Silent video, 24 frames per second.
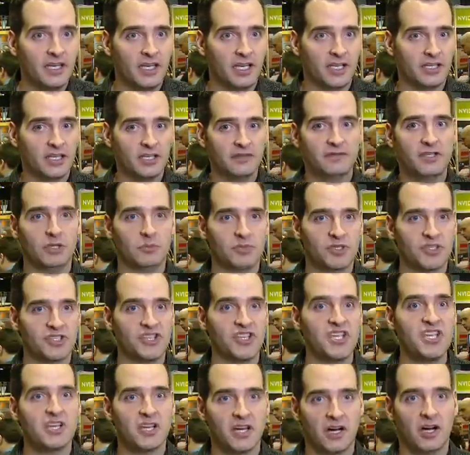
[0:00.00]
and give them
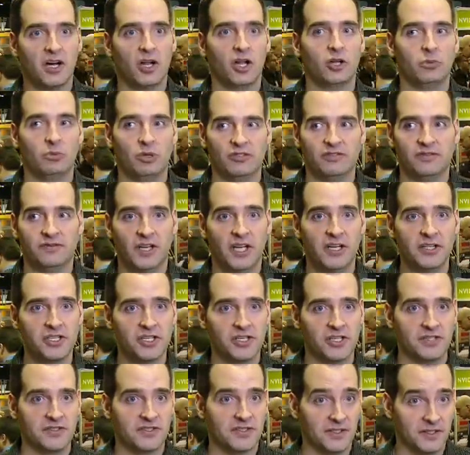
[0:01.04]
C-callable
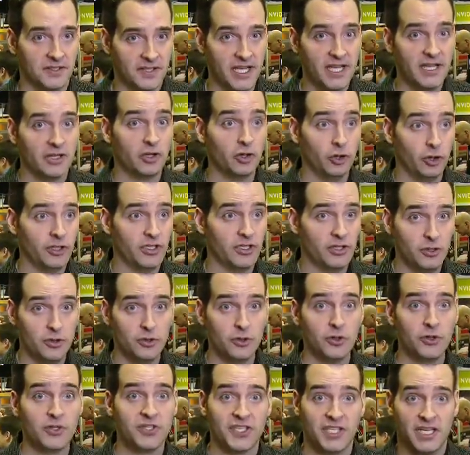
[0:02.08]
functions that they could
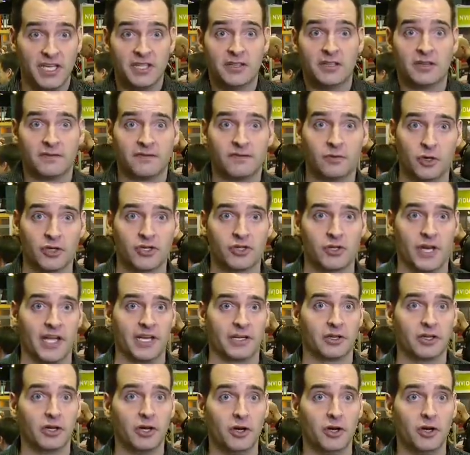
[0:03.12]
use in their Fortran